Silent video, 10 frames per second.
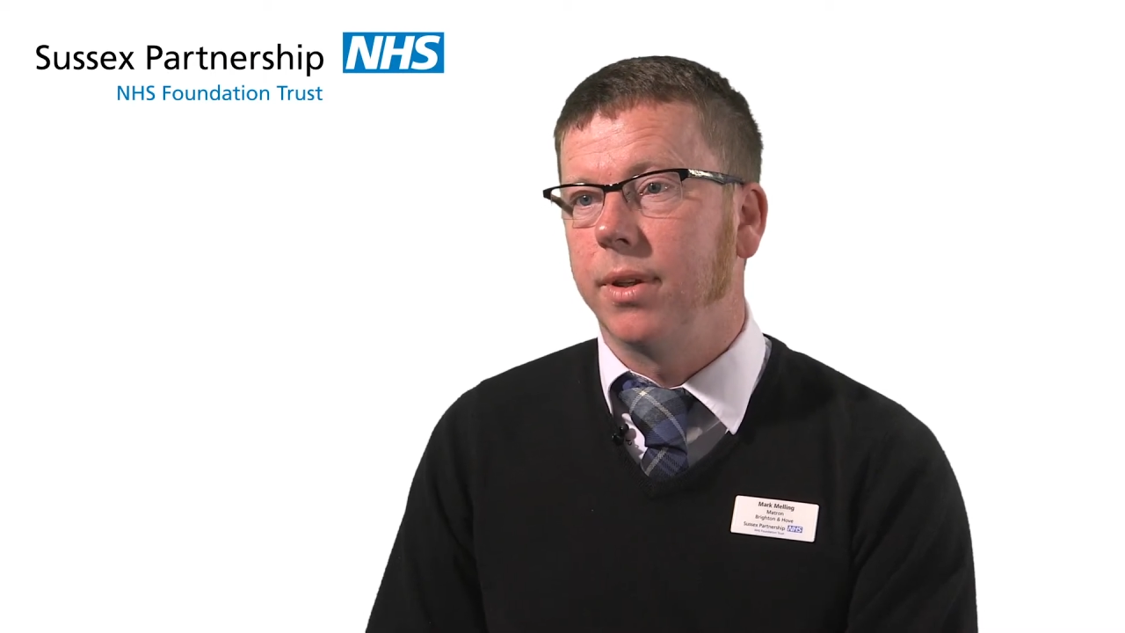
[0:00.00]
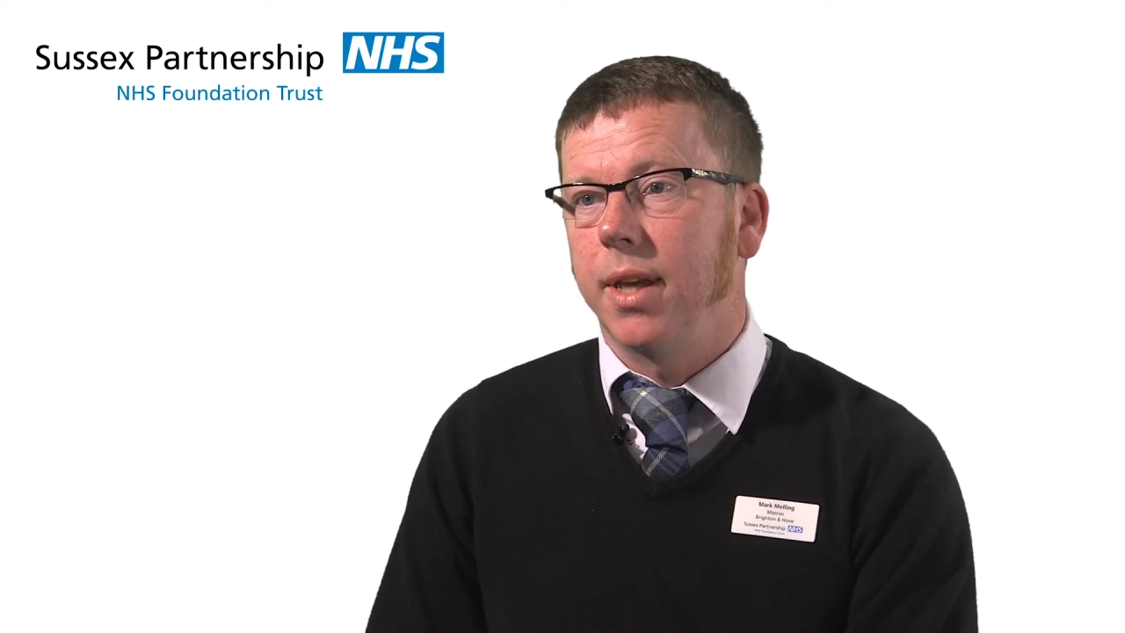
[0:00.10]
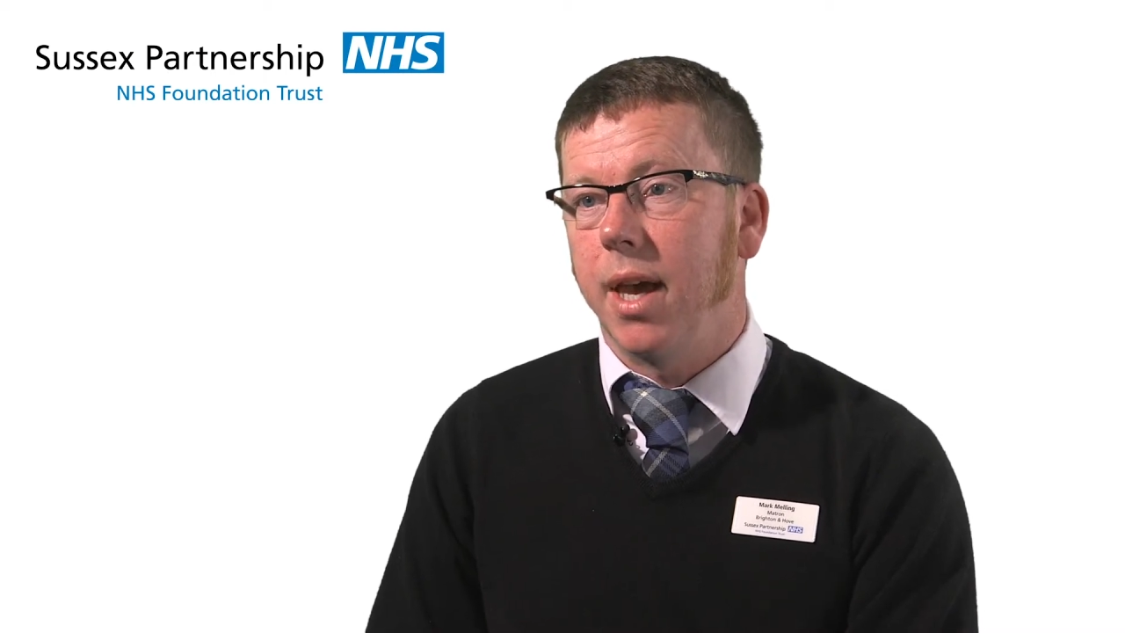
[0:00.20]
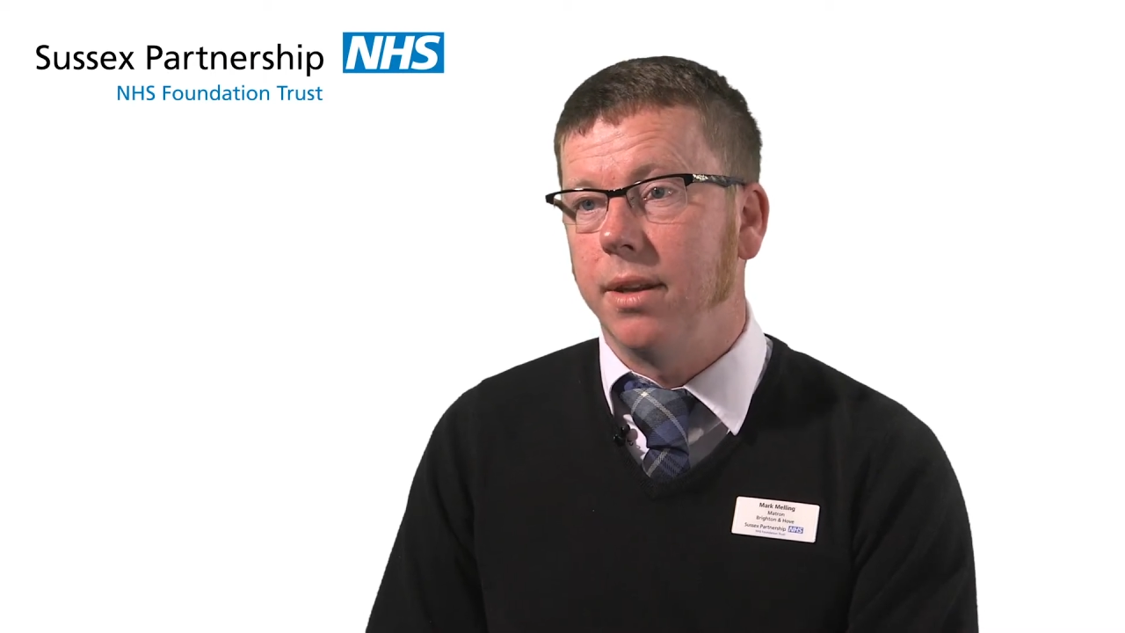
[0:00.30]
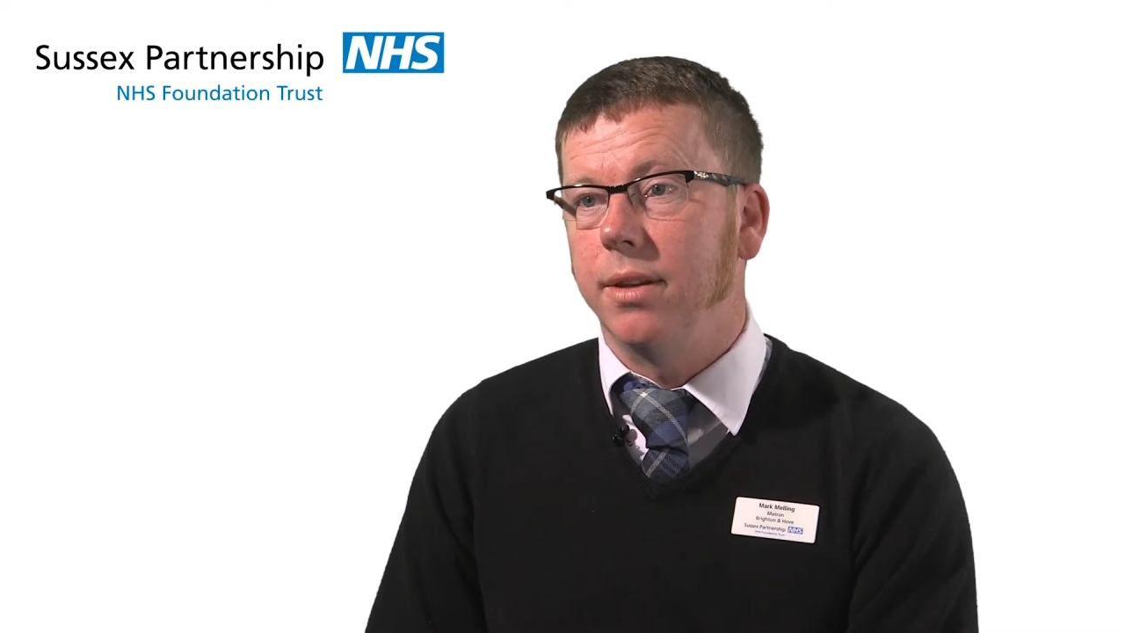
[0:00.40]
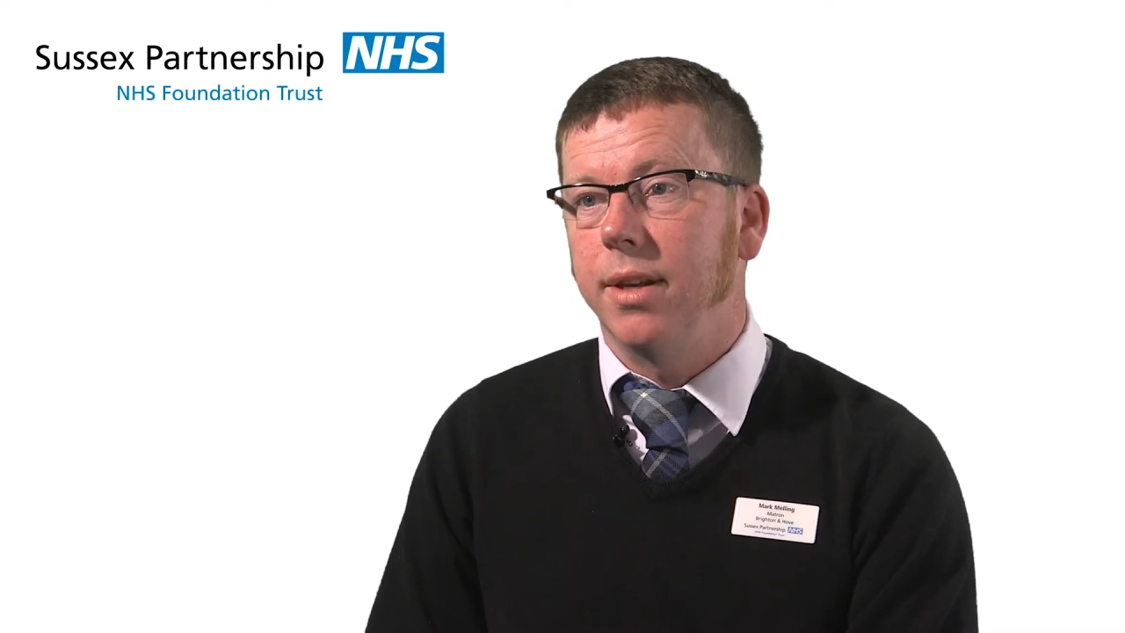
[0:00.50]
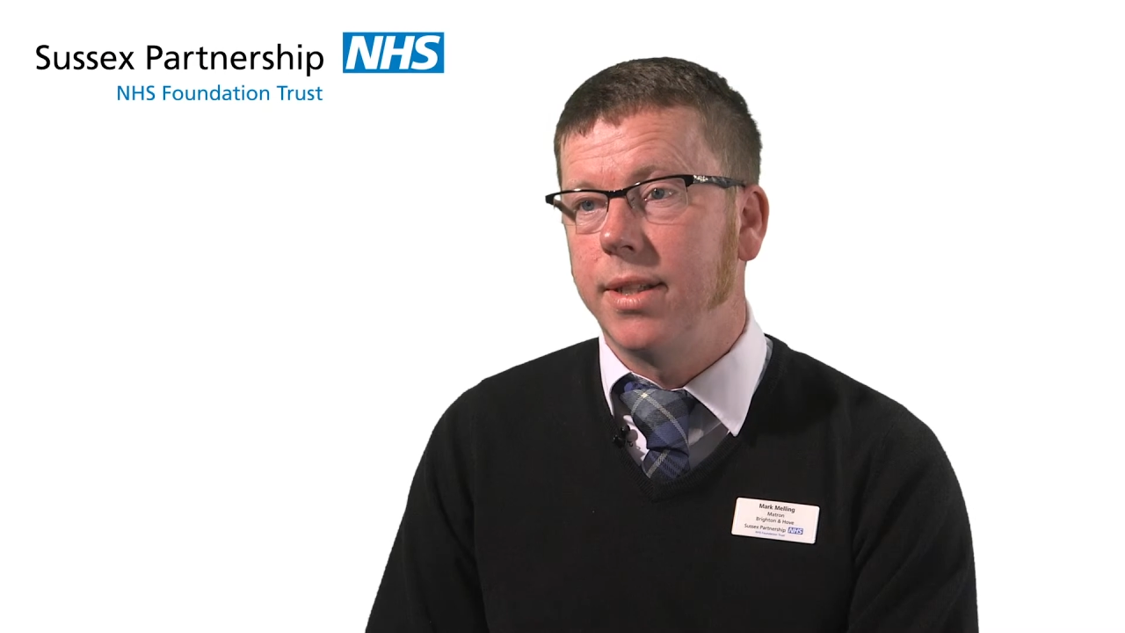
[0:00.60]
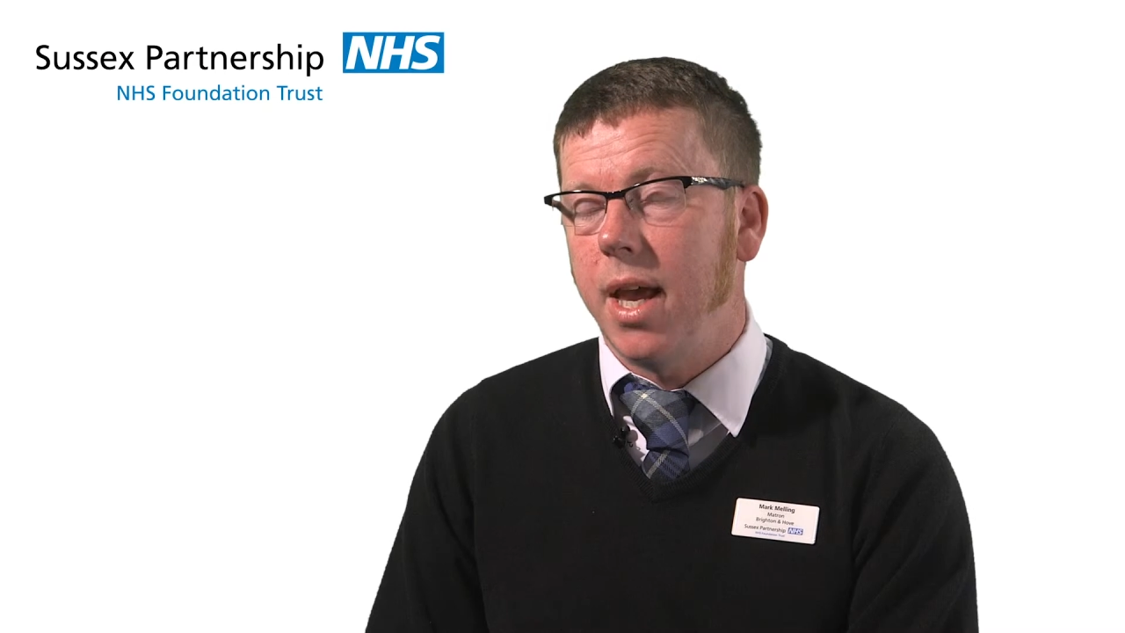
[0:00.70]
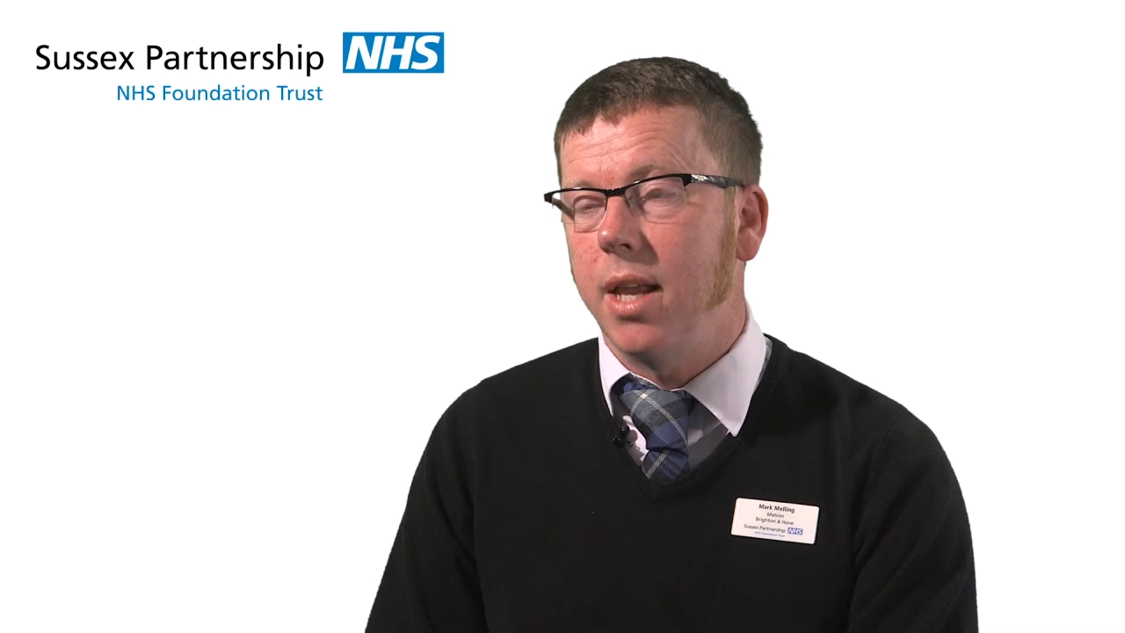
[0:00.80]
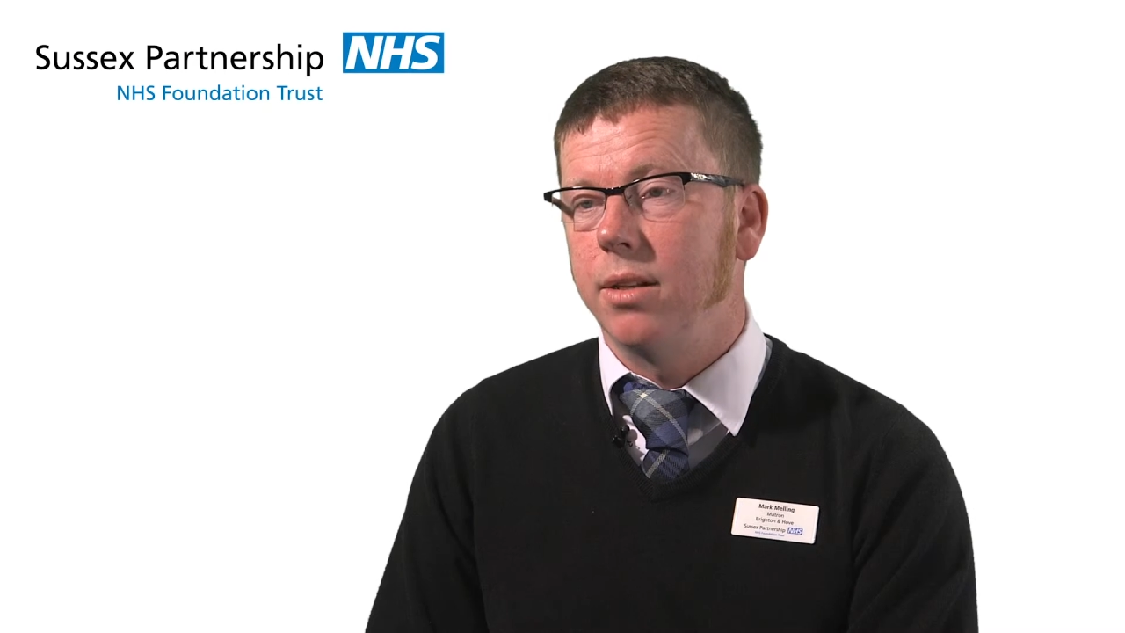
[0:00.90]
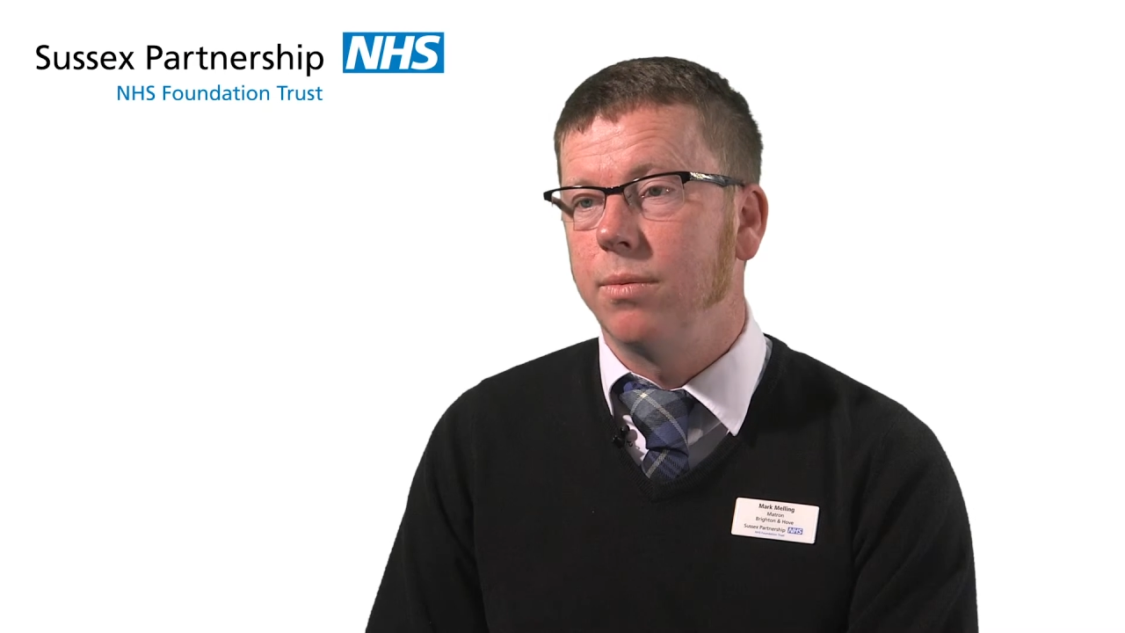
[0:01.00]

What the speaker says: can attend